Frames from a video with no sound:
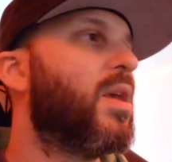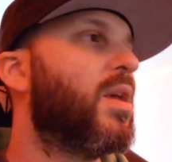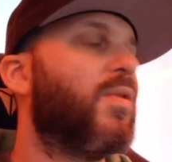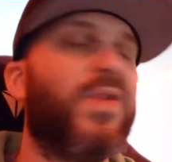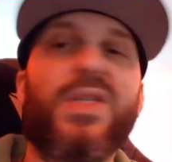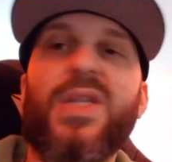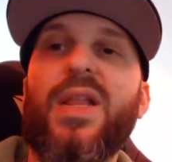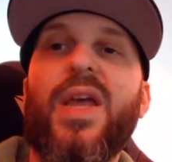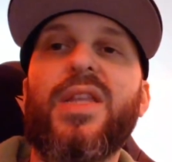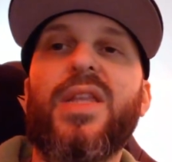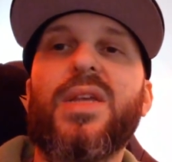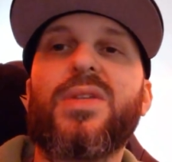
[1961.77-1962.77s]
The reason I
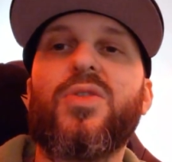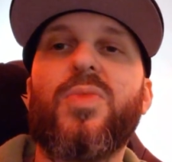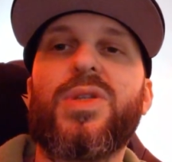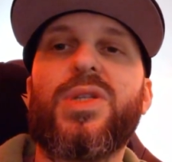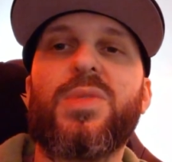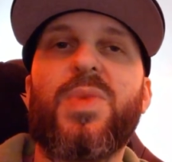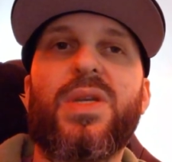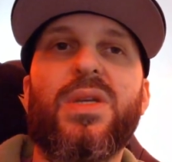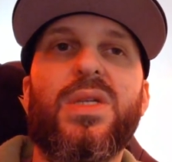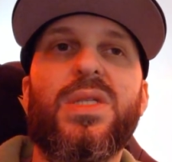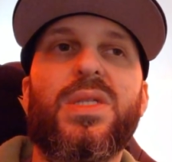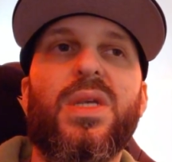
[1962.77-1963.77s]
like that so much is
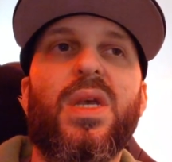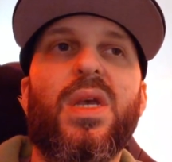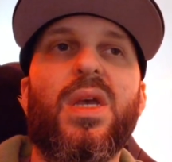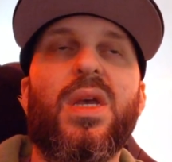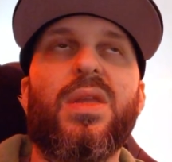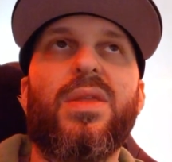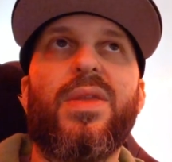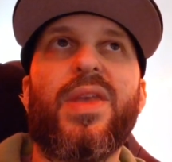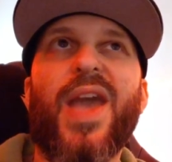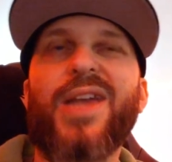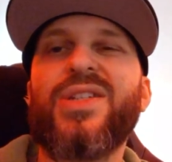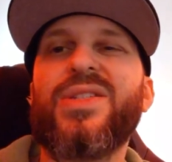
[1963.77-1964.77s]
because the
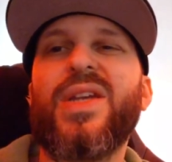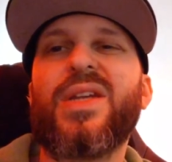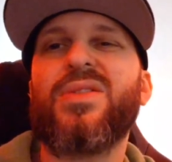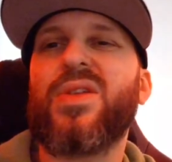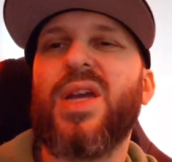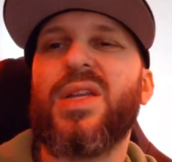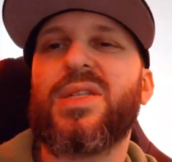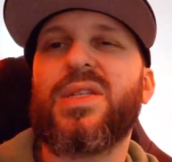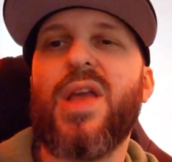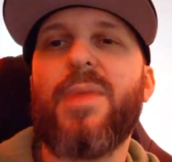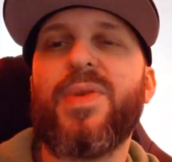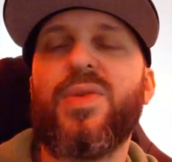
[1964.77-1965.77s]
Action Techs look kind of
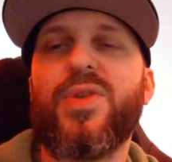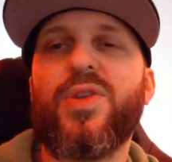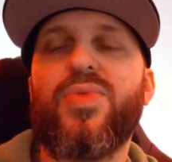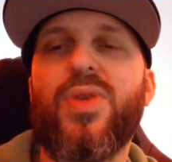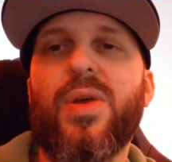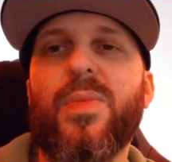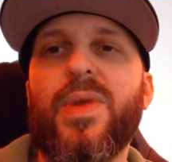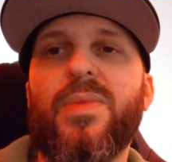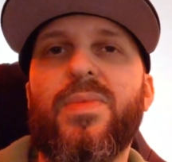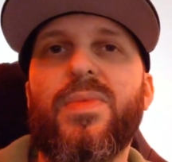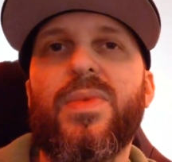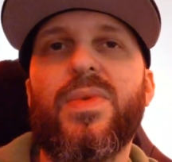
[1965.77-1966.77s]
sloppy when you plug them in.
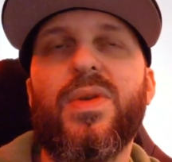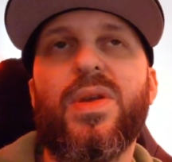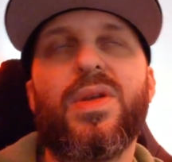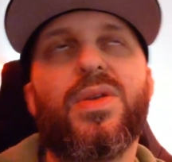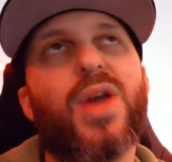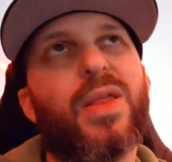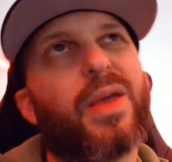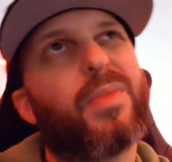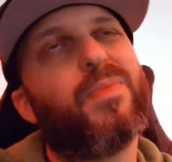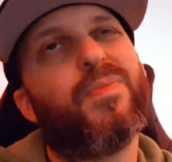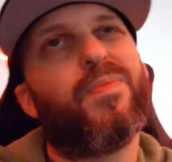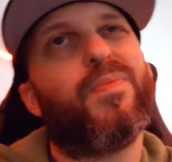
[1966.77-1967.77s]
You got like
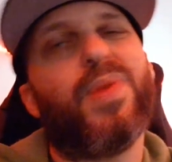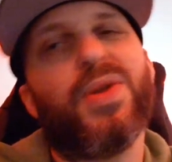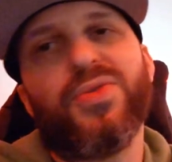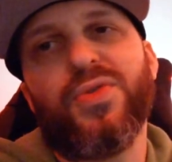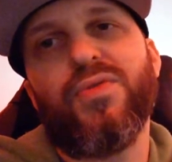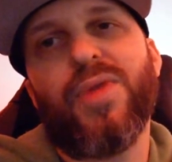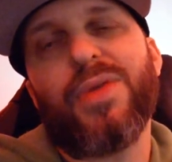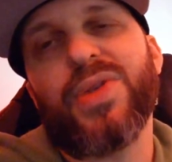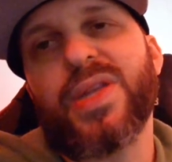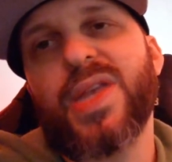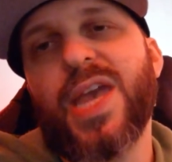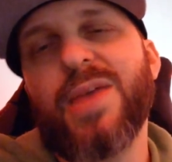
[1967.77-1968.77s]
bundled
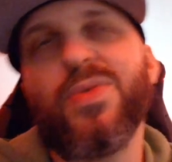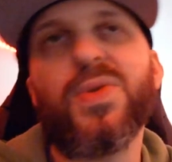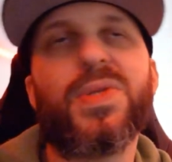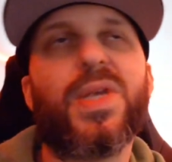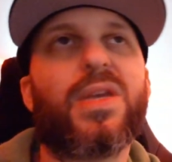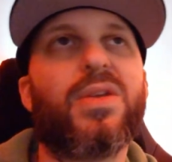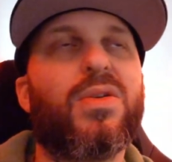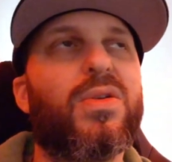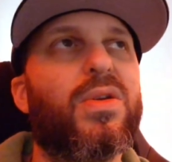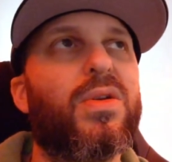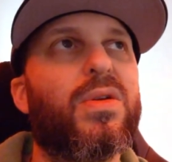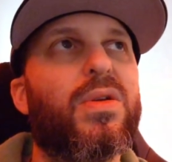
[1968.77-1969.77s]
rounded cables, like your
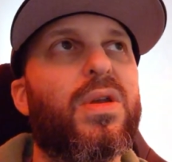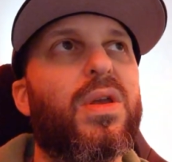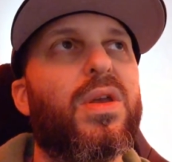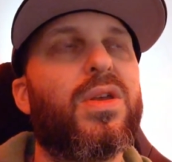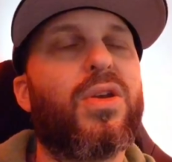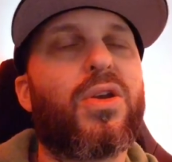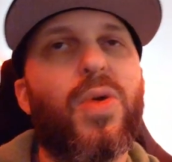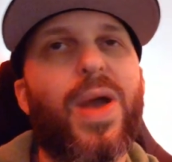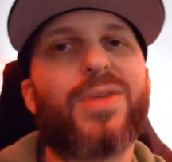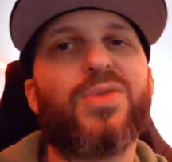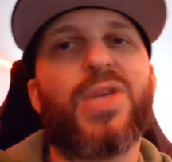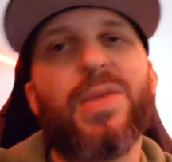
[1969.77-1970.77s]

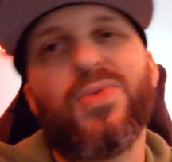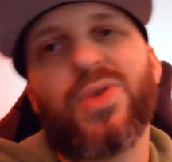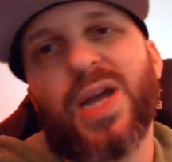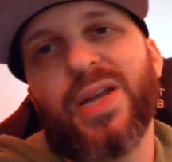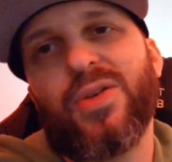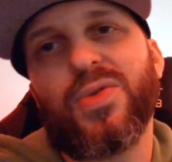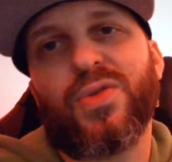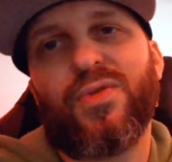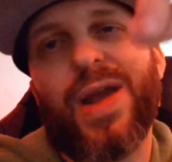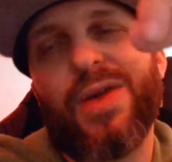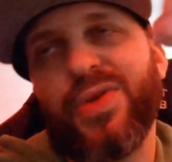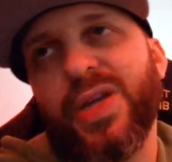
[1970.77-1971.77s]
coaxial cable kind of goes
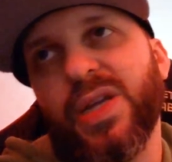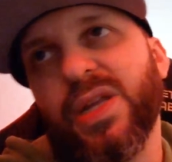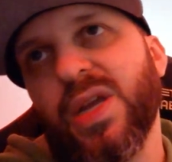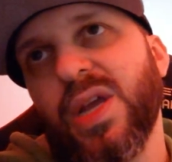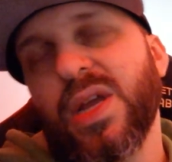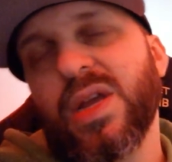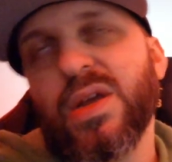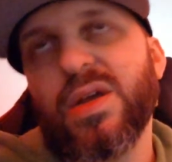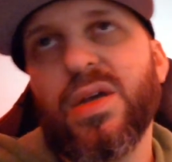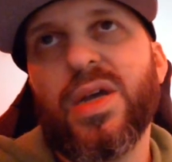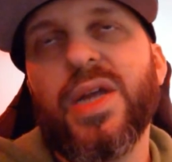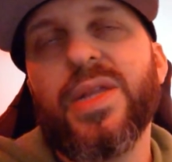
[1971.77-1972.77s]
around it,
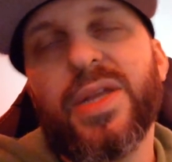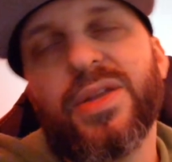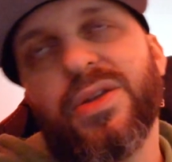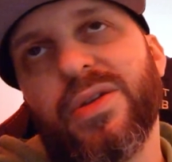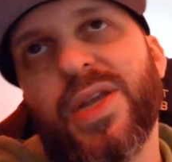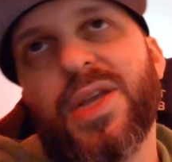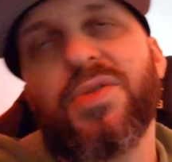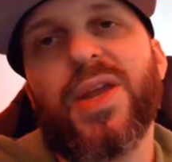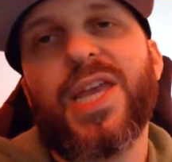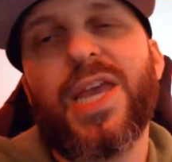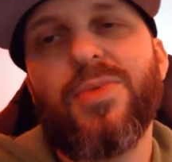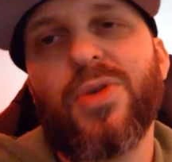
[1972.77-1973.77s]
and then your Ethernet
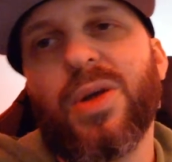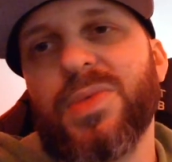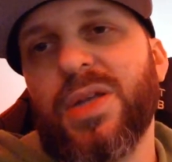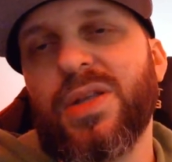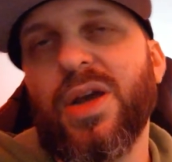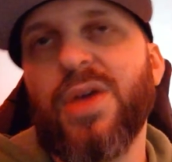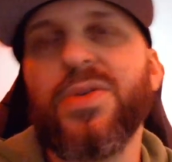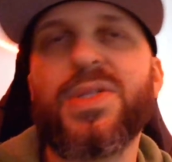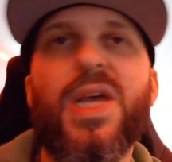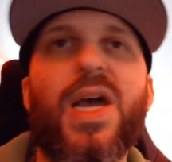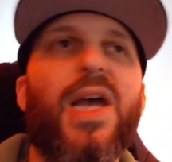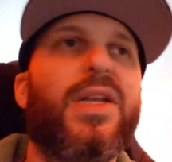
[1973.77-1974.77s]
cable comes out the other
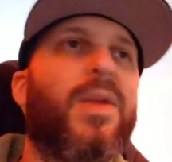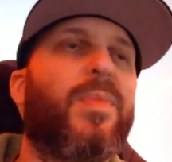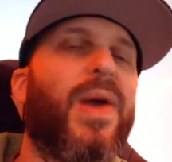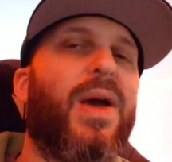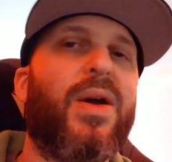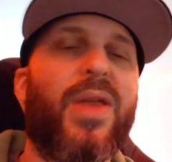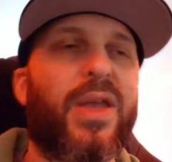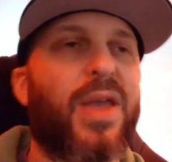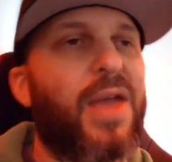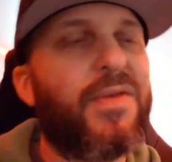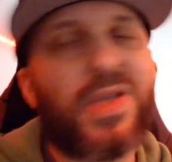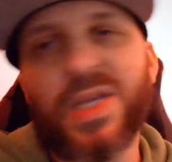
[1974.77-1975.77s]
side, and like
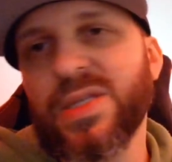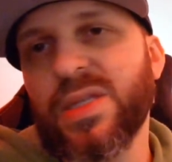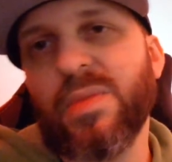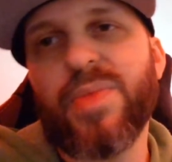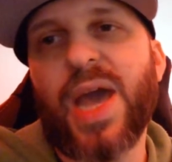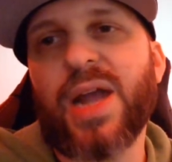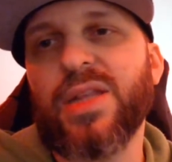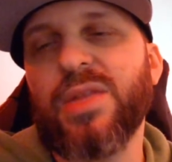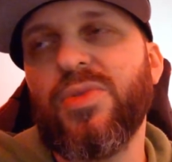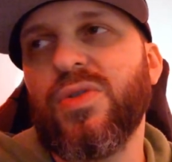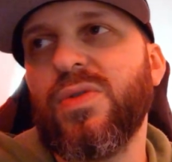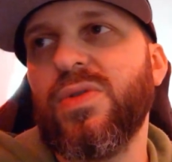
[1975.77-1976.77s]
everything's in the back on the
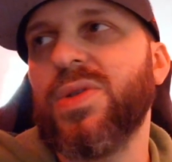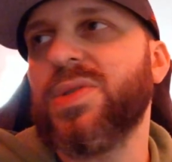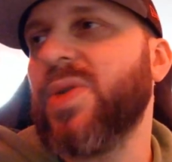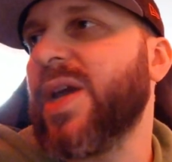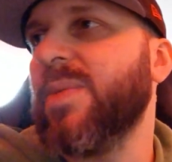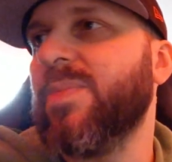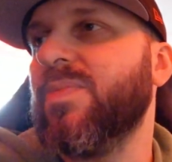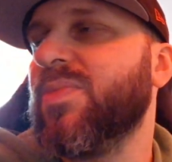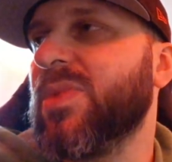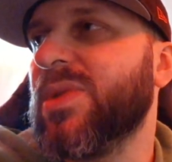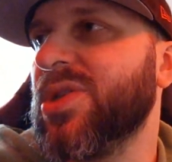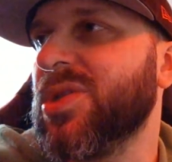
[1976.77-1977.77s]
Motorola. So I can
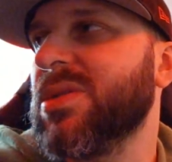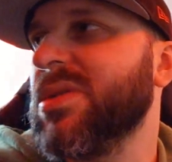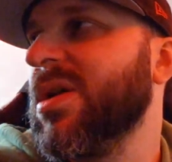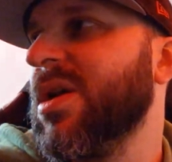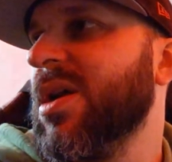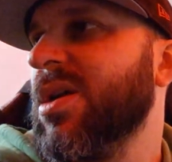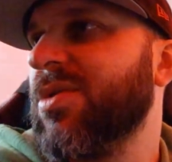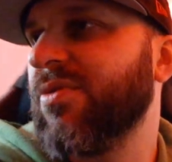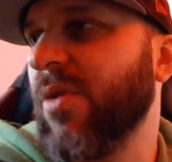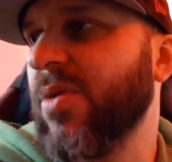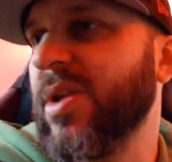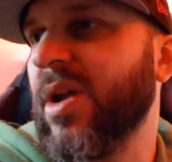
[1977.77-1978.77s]
just
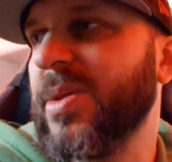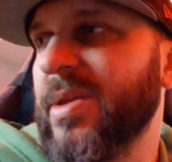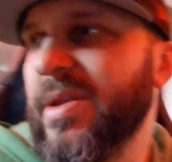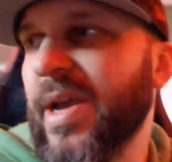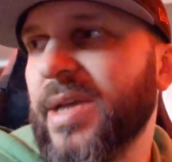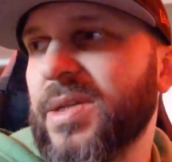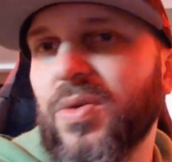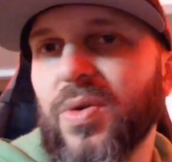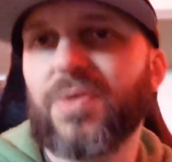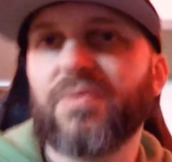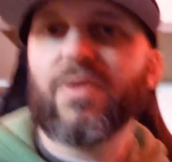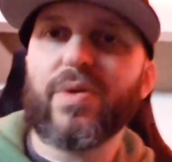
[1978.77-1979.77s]
throw it on the desk or
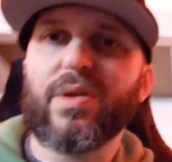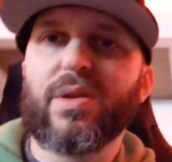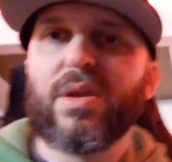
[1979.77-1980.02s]
throw it,